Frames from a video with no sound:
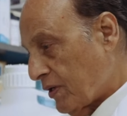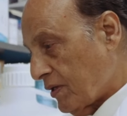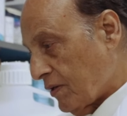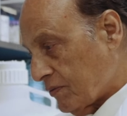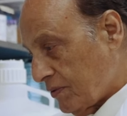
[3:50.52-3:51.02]

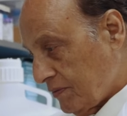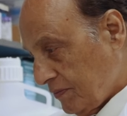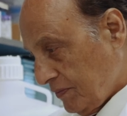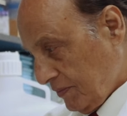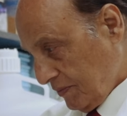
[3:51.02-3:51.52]
the
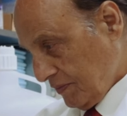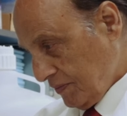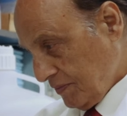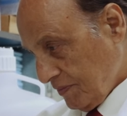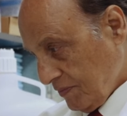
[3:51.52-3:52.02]
unique
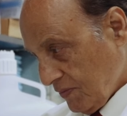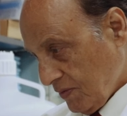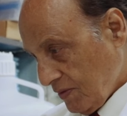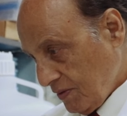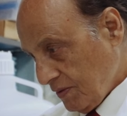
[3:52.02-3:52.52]
opportunities of
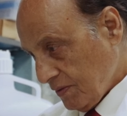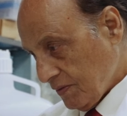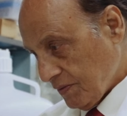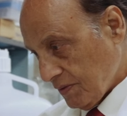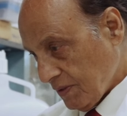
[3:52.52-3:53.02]
each campus
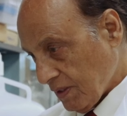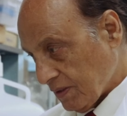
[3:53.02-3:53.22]
allow